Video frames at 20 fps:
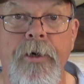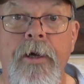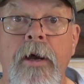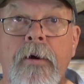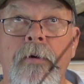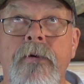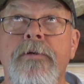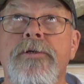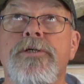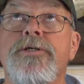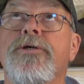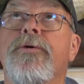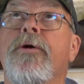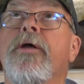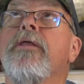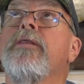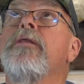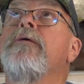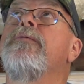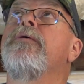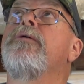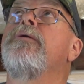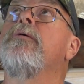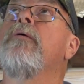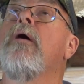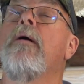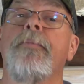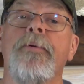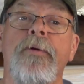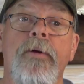inherent strength if you do
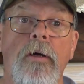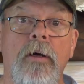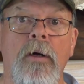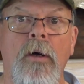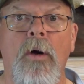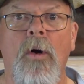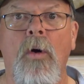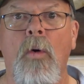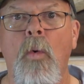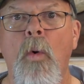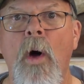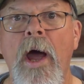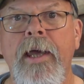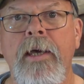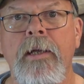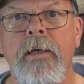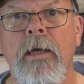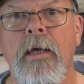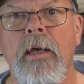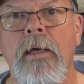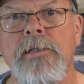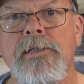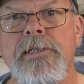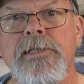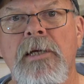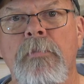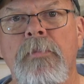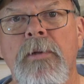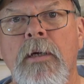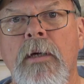happen to whack it against
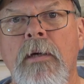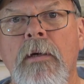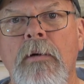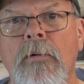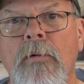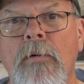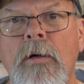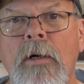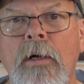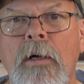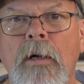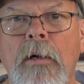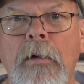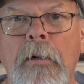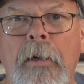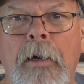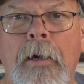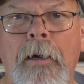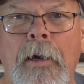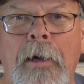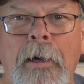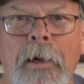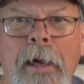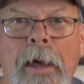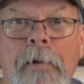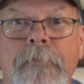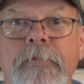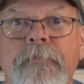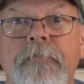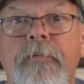something, or
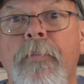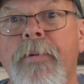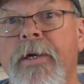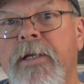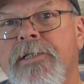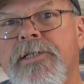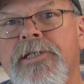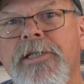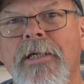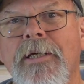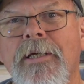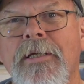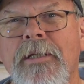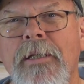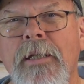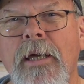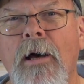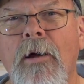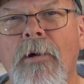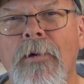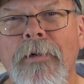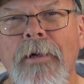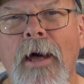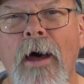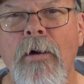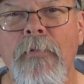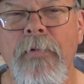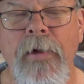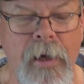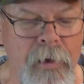heaven forbid, stick it in the old
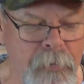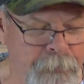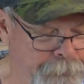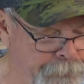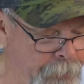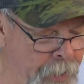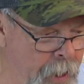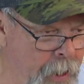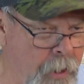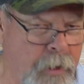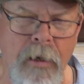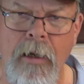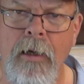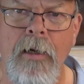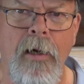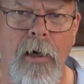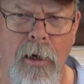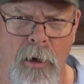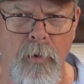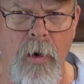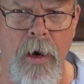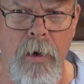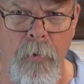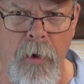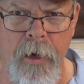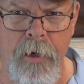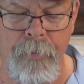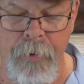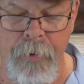overhead fan. Great way to